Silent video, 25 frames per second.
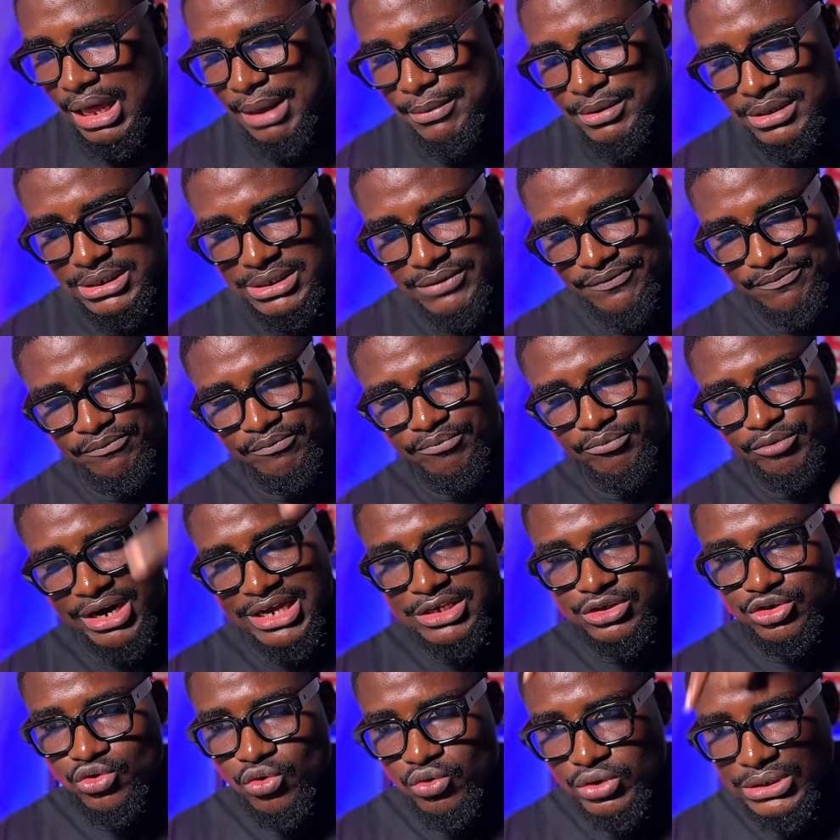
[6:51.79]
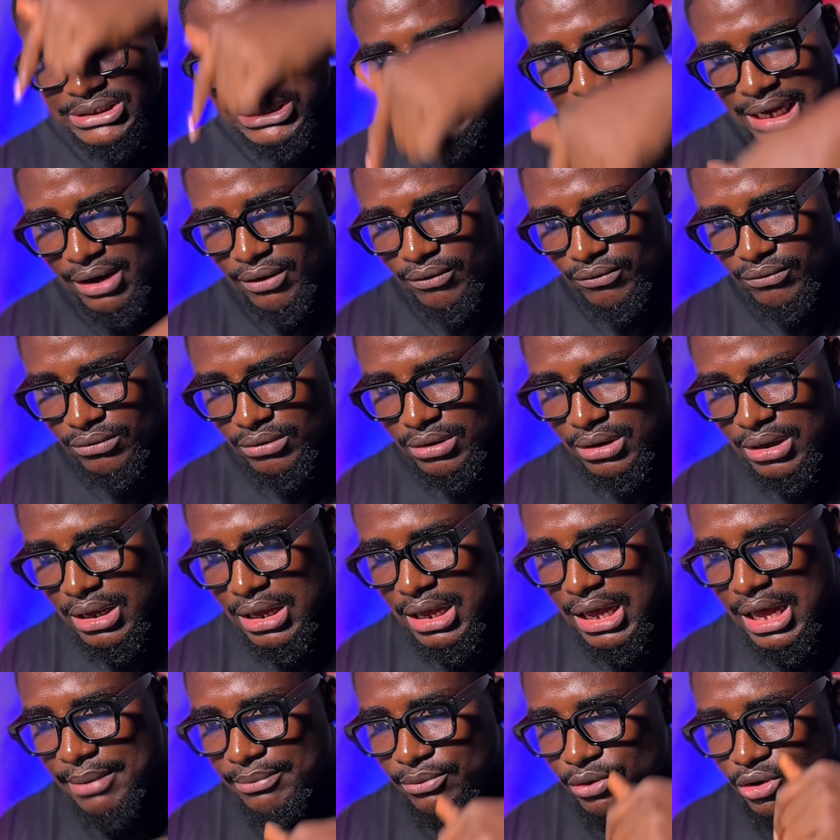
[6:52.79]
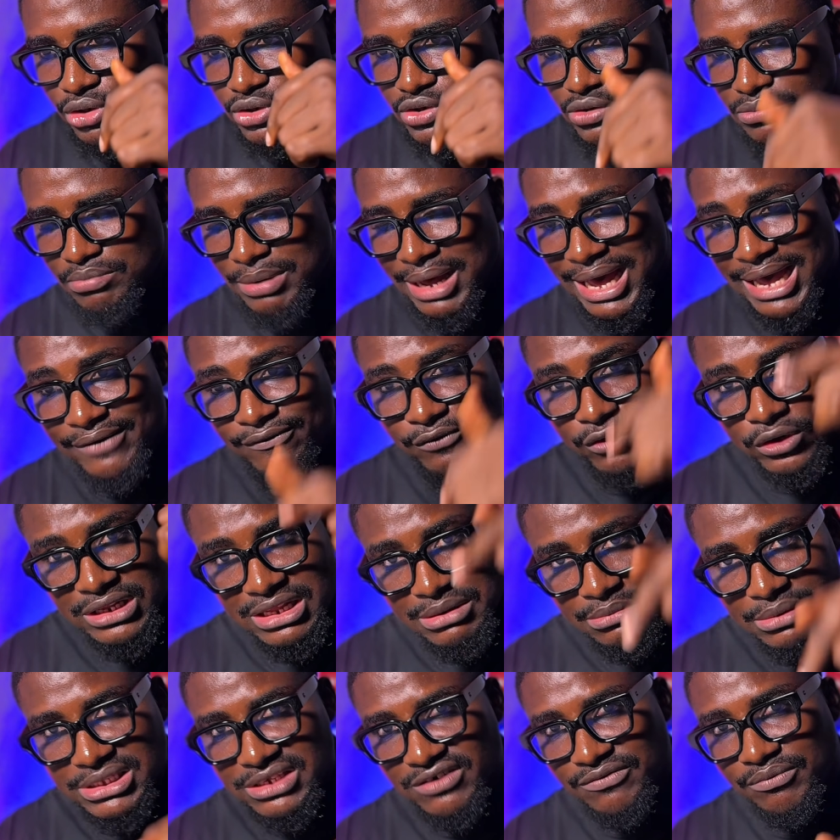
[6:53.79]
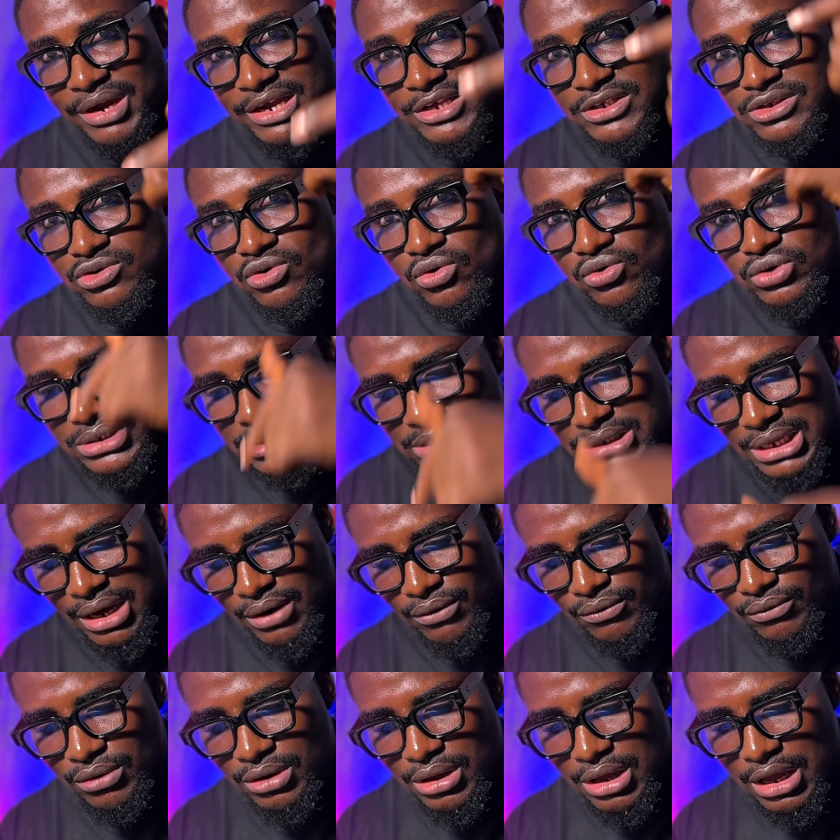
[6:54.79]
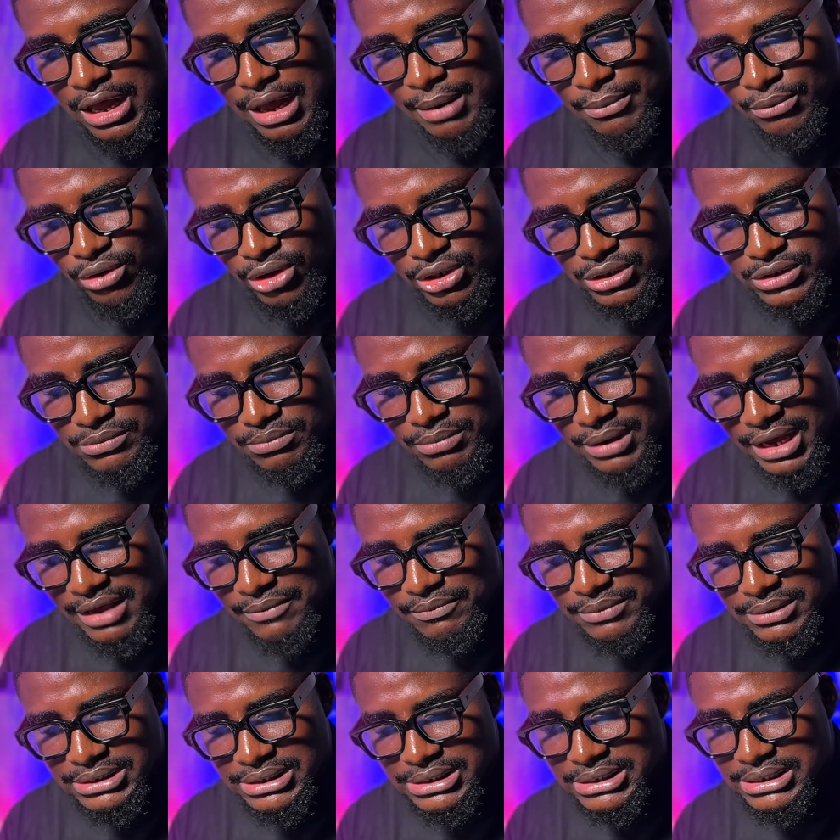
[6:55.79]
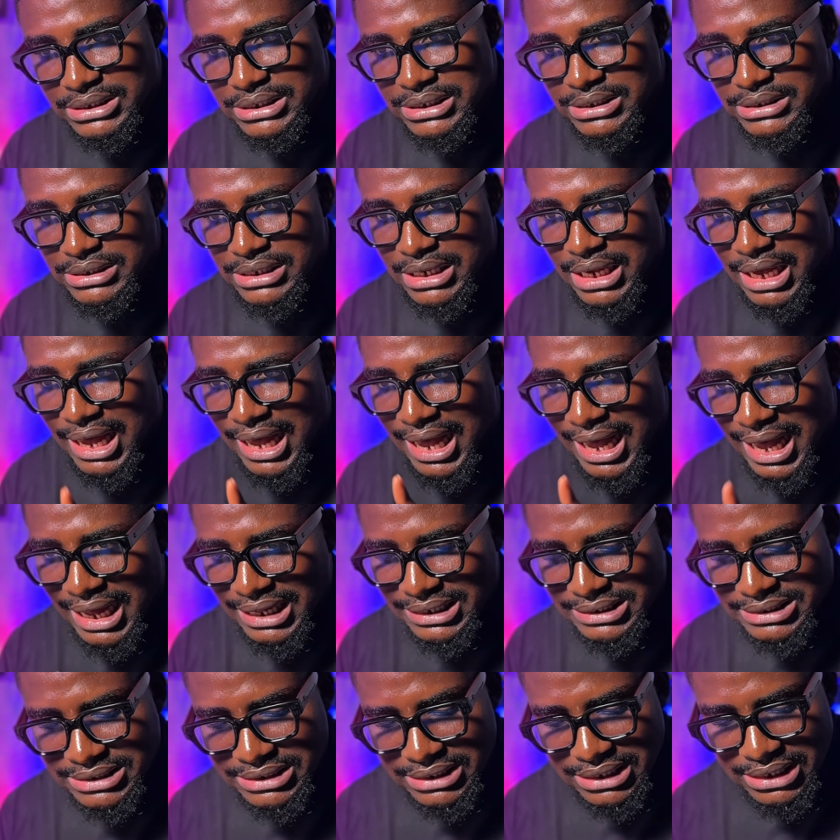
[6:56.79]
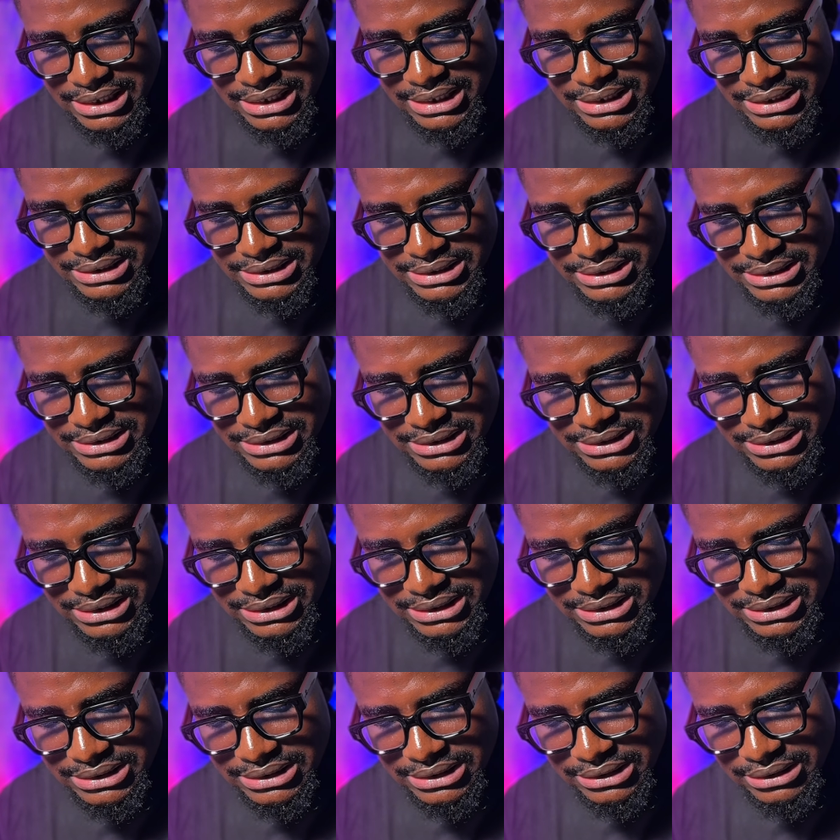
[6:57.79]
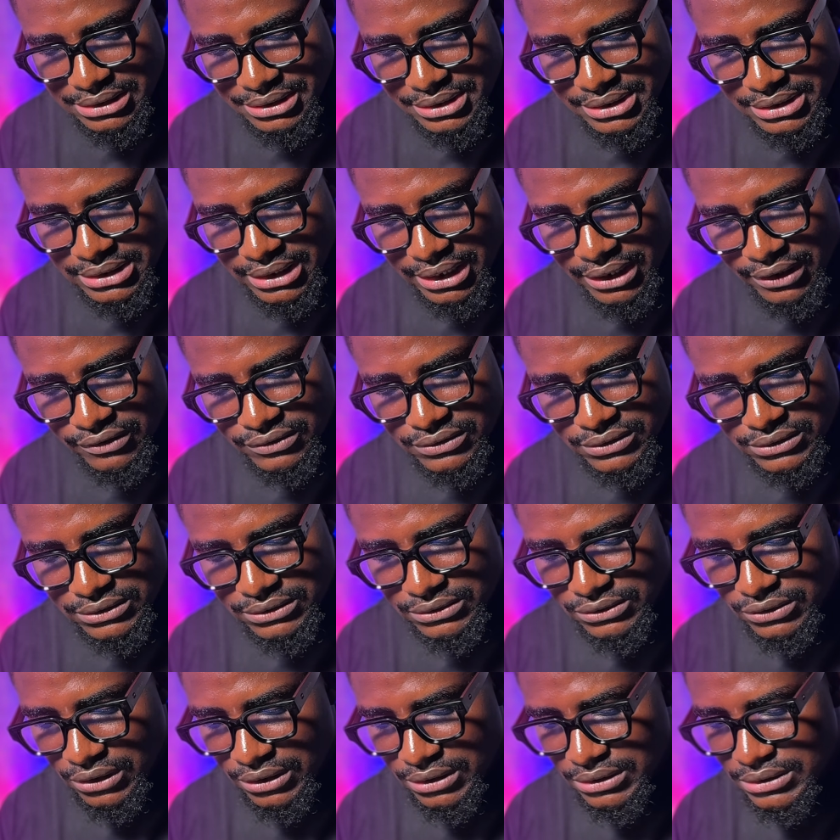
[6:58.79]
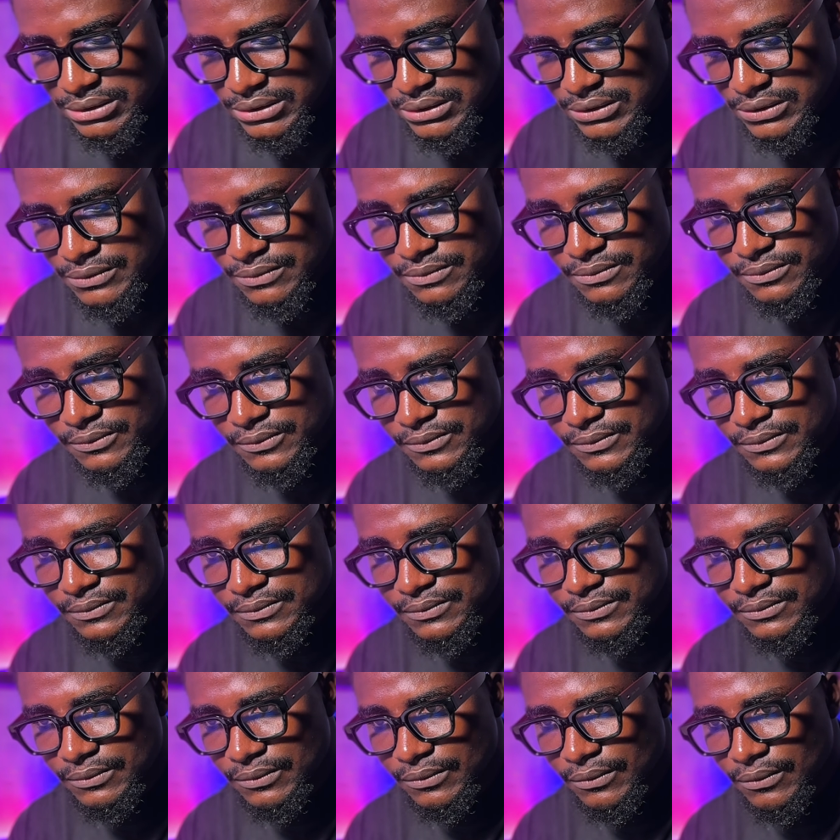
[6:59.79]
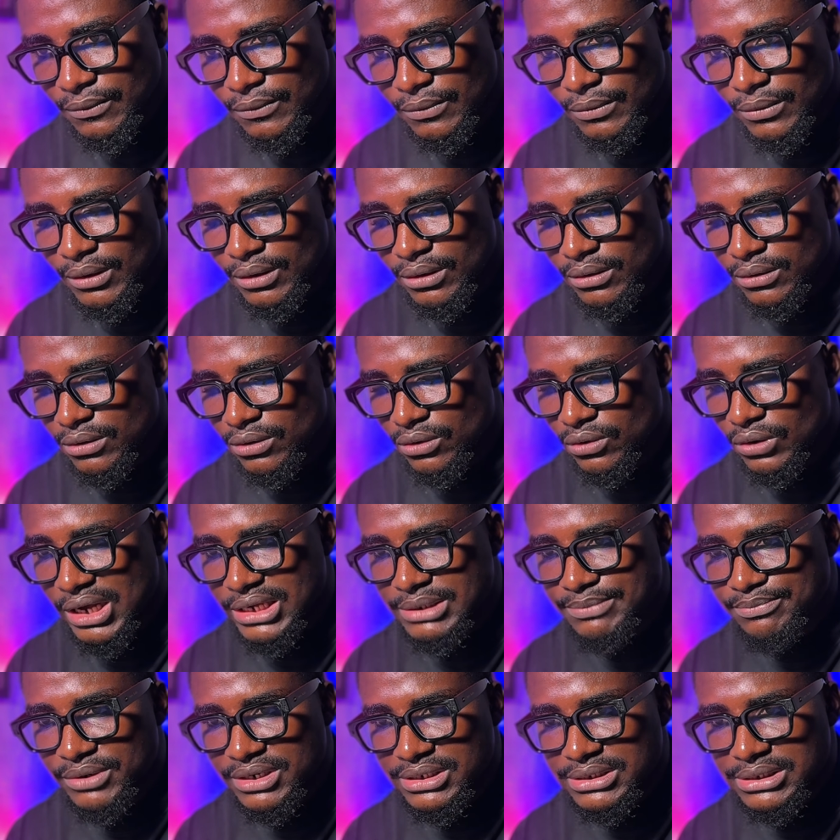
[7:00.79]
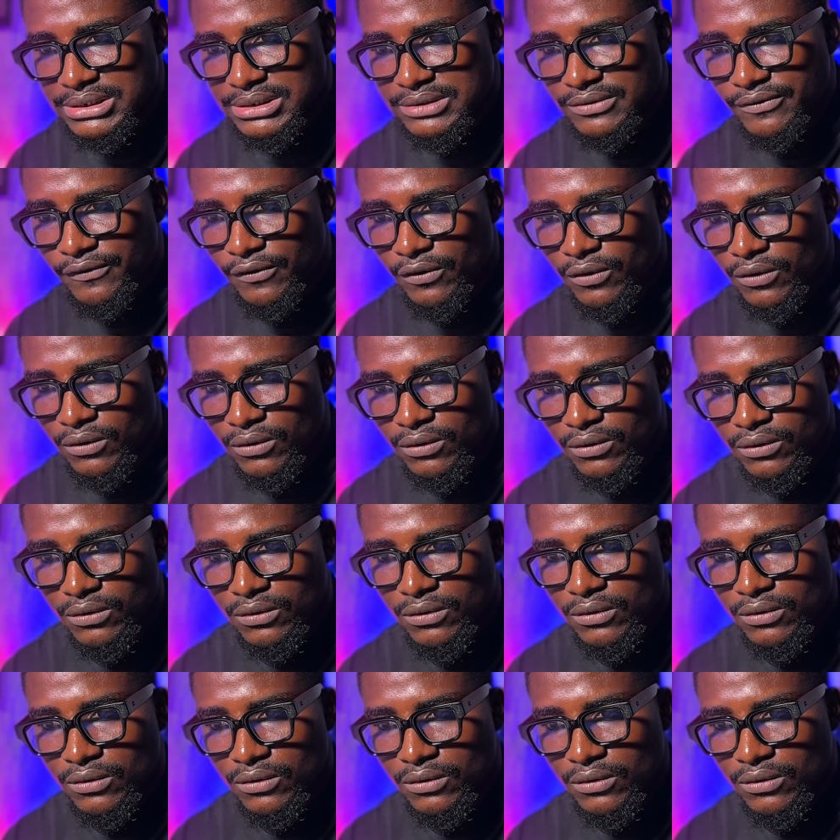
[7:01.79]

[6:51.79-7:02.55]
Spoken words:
I mean, if price goes down, I'm going to buy for limit. If price goes down, I'm going to buy BTC at $63,000. So I press 64.